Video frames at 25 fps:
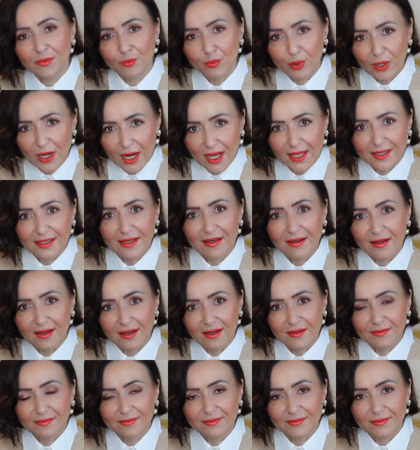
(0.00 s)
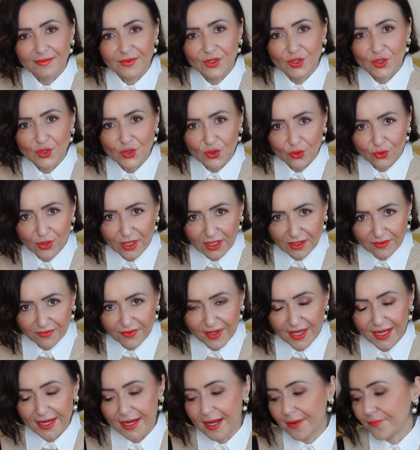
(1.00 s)
Prada store in
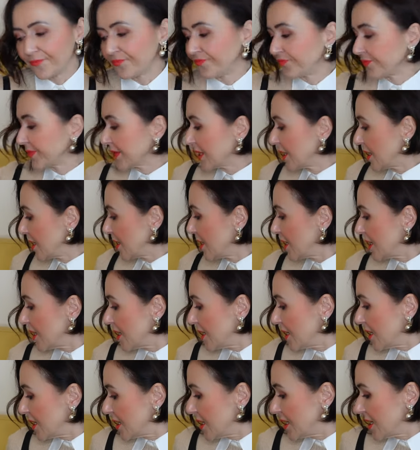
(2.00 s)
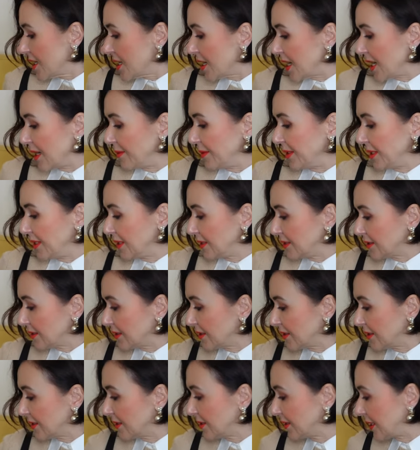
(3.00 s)
Vienna. I mean,
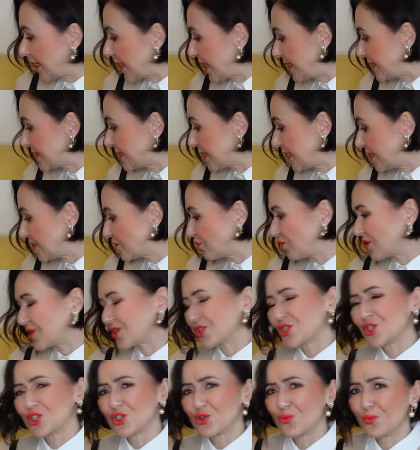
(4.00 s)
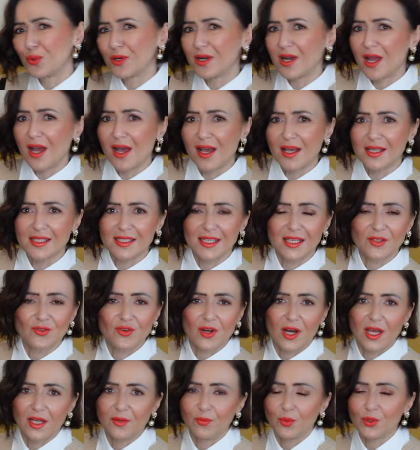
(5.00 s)
the essays were super nice. They
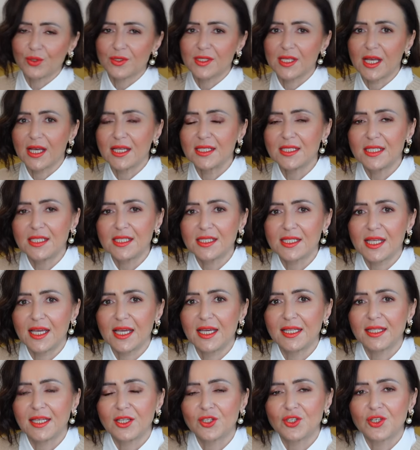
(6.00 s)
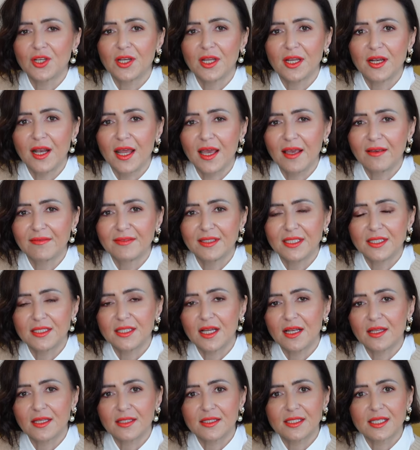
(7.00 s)
tried both sizes. They had actually left
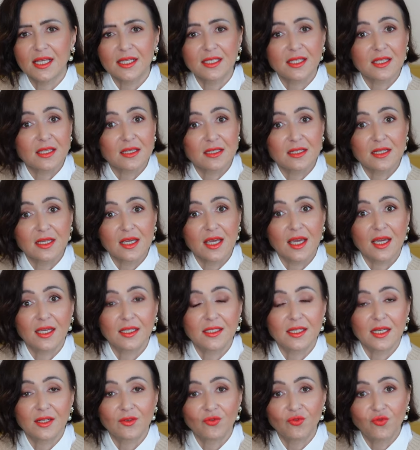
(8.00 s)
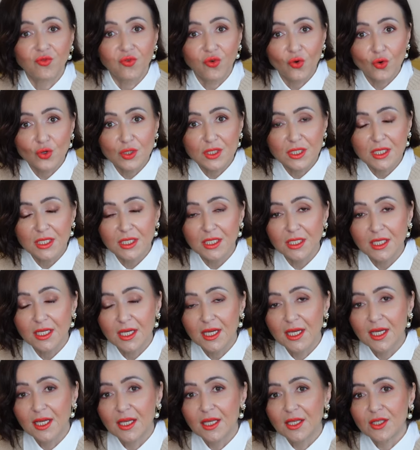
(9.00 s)
Italian size 38 and 40.
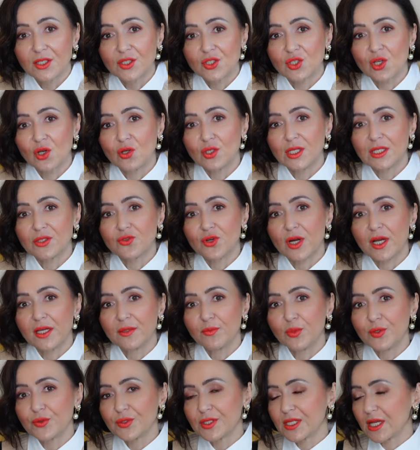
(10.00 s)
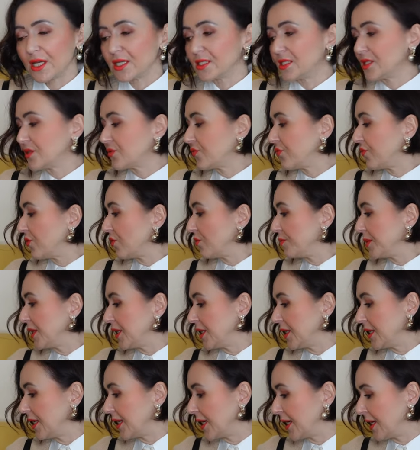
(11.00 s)
So they tried both sizes for
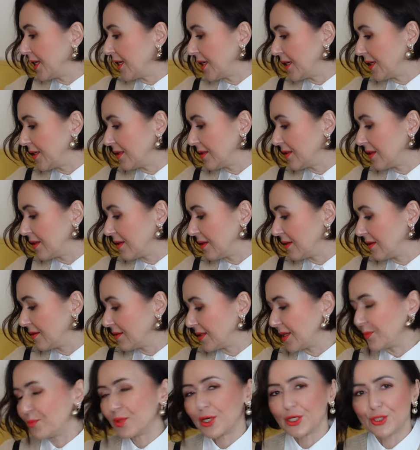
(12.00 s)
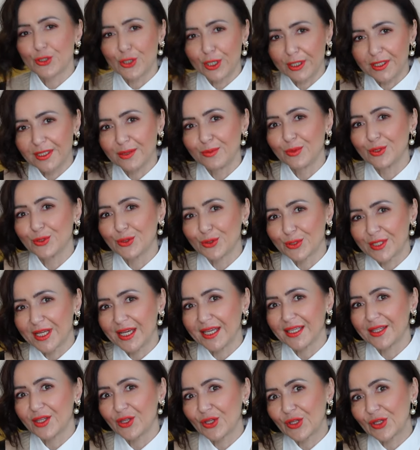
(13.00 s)
me and they persuaded me to
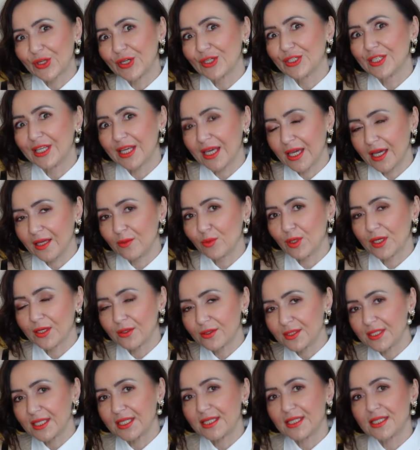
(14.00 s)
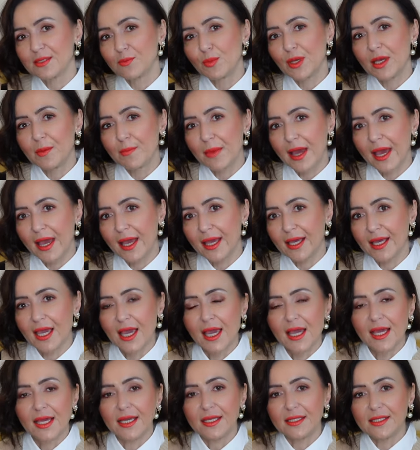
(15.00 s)
take the 38 because it is big made.
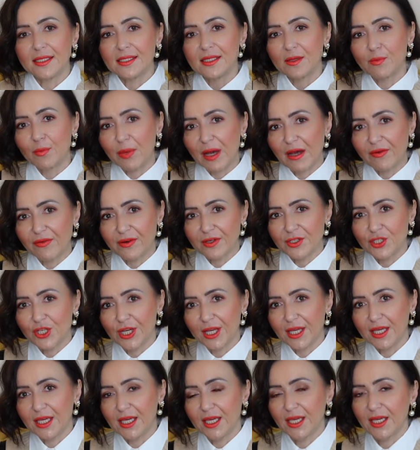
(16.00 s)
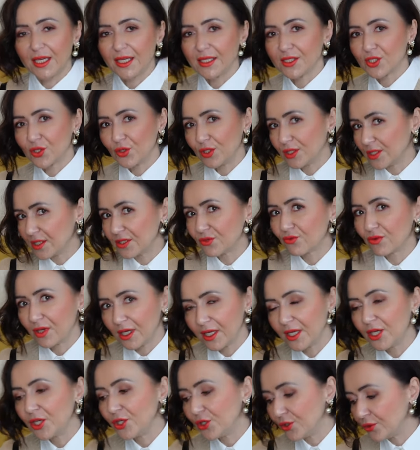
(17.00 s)
It is a puffer jacket. So it is
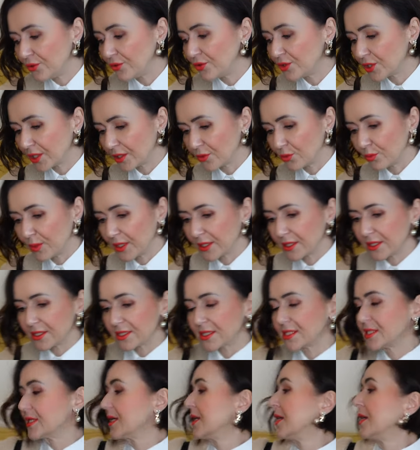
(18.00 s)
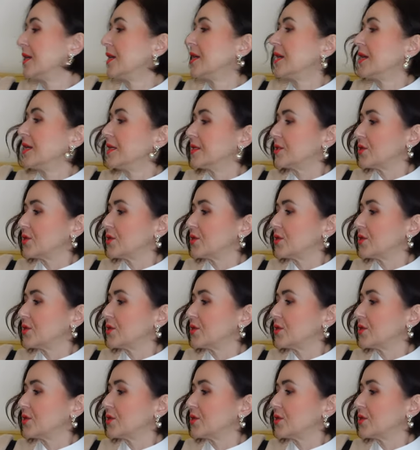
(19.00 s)
really huge and humongous.